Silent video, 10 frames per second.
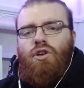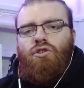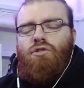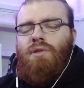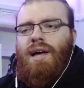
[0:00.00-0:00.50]
you
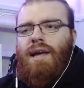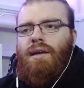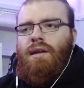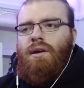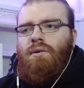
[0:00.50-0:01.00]
need to,
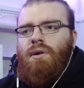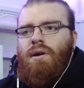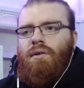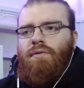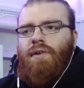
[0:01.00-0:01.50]
like, you know,
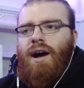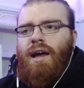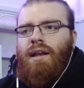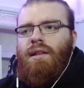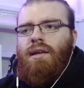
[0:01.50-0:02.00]

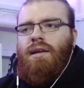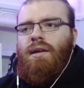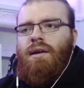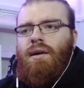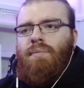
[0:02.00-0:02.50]

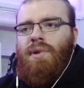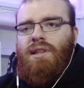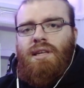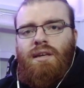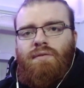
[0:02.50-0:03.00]
finally uh,
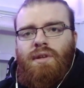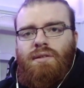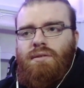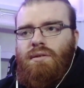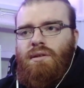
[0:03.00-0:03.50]
believe
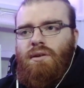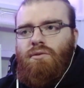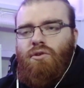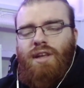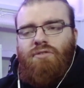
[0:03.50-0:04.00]
that, you
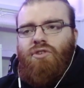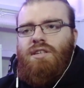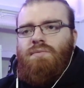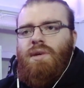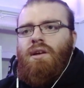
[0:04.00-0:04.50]
know, you can
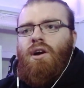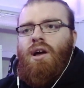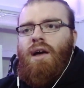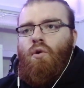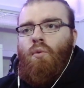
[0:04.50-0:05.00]
trust me.
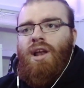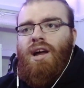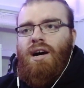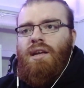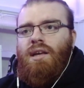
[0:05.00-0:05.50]
When,
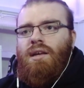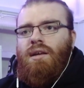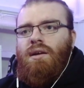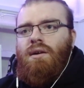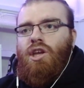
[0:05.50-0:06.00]
honey,
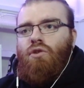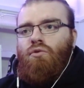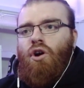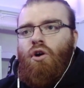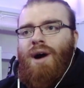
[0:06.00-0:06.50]
you
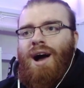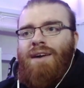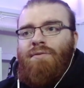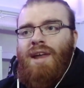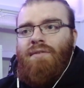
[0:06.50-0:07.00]
know, I
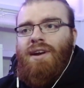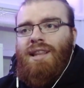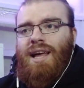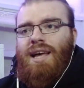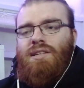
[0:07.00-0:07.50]
have never
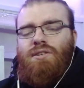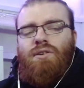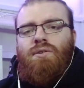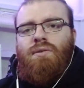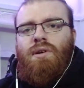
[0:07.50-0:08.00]
lied to
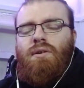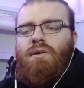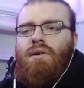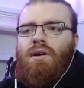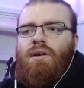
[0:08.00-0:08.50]
you, you know.
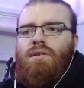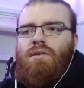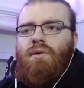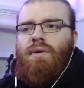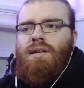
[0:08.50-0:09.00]

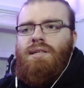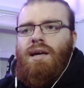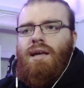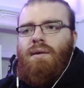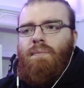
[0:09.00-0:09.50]
So he's
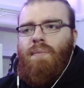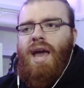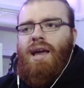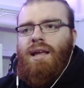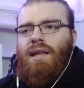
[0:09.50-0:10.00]
like
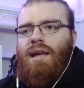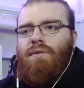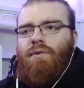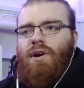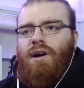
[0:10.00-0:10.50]
begging,
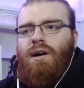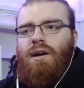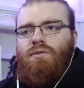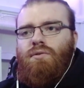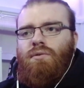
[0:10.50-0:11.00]
like, for
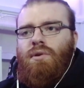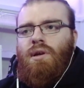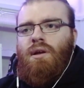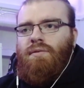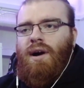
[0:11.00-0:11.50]
her to
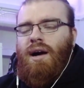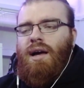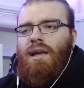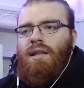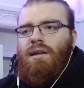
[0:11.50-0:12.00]

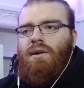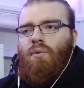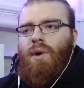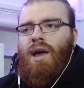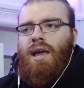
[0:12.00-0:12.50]
find a
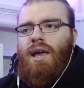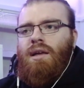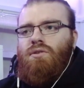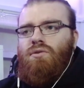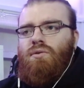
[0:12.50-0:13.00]
way
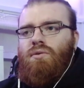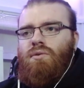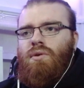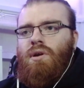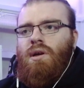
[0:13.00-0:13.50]

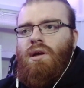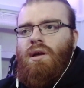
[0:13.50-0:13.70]
to